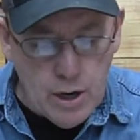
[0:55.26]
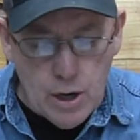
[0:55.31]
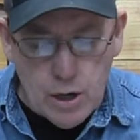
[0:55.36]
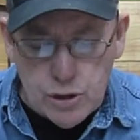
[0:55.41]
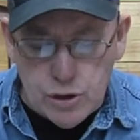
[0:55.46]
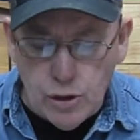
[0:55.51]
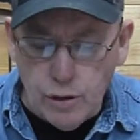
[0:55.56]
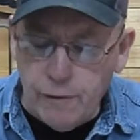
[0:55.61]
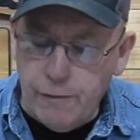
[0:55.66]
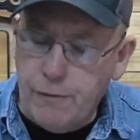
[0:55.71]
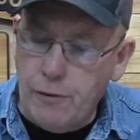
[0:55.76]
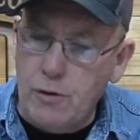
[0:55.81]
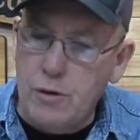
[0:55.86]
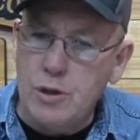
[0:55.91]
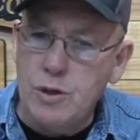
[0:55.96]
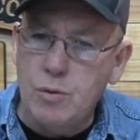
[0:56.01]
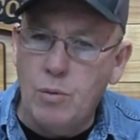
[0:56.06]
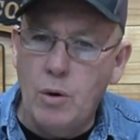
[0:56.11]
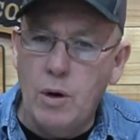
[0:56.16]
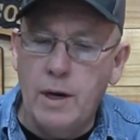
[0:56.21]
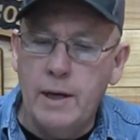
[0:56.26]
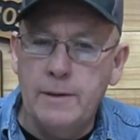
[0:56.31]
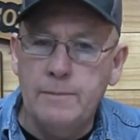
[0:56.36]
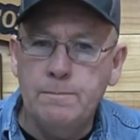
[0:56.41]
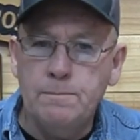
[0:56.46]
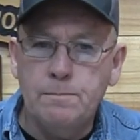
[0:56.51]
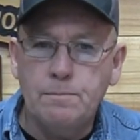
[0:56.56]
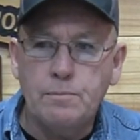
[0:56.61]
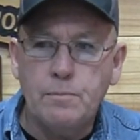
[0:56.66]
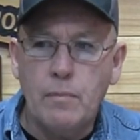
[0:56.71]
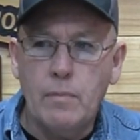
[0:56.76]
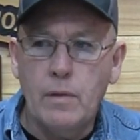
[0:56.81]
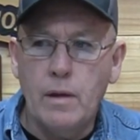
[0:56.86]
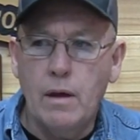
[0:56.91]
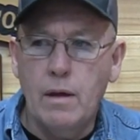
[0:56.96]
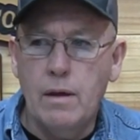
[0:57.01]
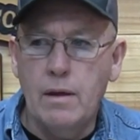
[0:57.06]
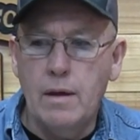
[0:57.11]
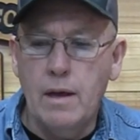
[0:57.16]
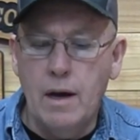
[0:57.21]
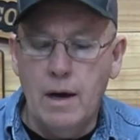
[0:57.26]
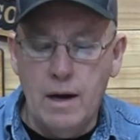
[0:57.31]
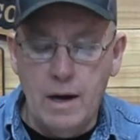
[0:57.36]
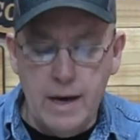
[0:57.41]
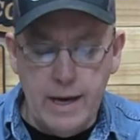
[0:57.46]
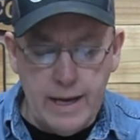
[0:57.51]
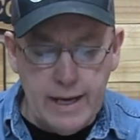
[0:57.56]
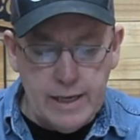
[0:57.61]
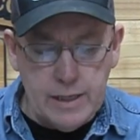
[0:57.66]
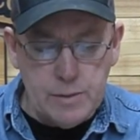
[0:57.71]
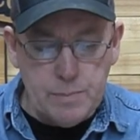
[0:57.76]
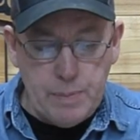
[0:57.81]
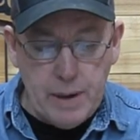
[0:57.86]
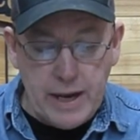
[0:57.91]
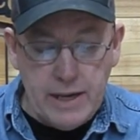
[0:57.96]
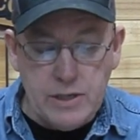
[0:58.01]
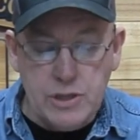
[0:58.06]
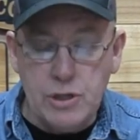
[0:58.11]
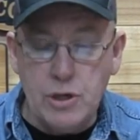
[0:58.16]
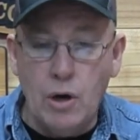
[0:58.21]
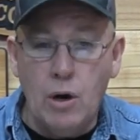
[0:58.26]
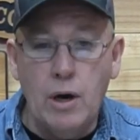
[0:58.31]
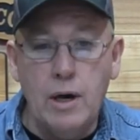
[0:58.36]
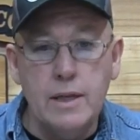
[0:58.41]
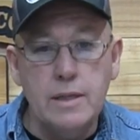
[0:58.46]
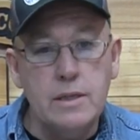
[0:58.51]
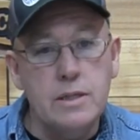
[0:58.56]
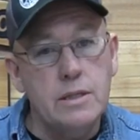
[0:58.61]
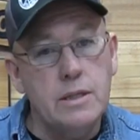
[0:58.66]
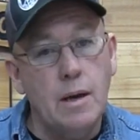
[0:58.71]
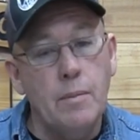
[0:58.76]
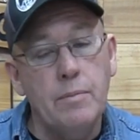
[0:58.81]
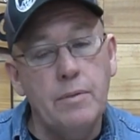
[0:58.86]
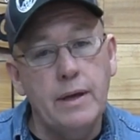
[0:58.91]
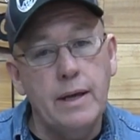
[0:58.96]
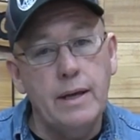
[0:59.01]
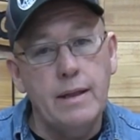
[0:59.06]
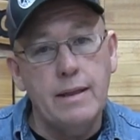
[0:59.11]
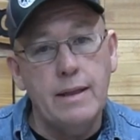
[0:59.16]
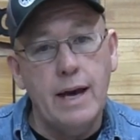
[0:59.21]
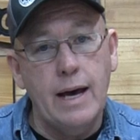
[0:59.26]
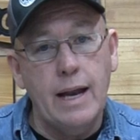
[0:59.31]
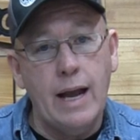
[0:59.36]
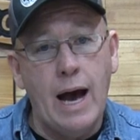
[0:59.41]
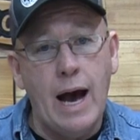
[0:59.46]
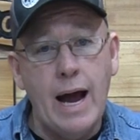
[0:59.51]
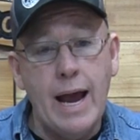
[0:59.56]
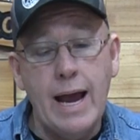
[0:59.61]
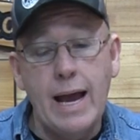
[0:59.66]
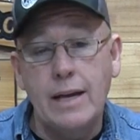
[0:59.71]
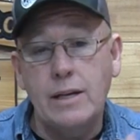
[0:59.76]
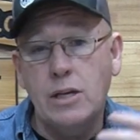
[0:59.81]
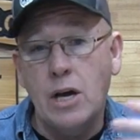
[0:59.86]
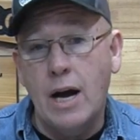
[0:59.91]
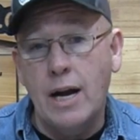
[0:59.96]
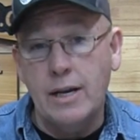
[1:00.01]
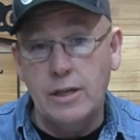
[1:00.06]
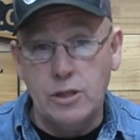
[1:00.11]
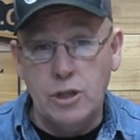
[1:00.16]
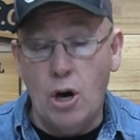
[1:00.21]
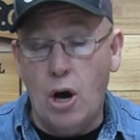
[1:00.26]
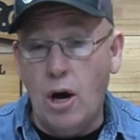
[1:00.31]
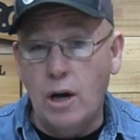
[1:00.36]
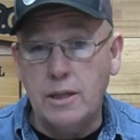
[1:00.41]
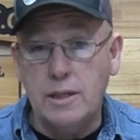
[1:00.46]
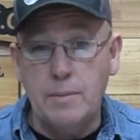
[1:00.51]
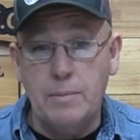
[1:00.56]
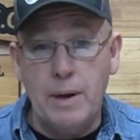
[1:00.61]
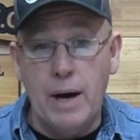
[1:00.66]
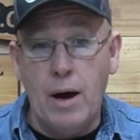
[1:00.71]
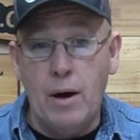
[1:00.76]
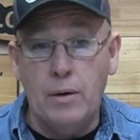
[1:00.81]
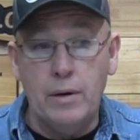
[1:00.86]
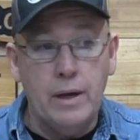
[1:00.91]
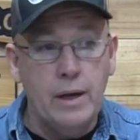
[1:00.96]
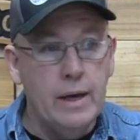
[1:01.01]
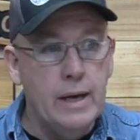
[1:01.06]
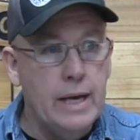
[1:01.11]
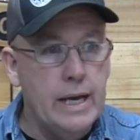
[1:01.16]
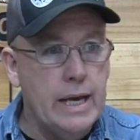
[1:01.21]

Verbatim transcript: So the first one uh, is based on something that I had kind of talked about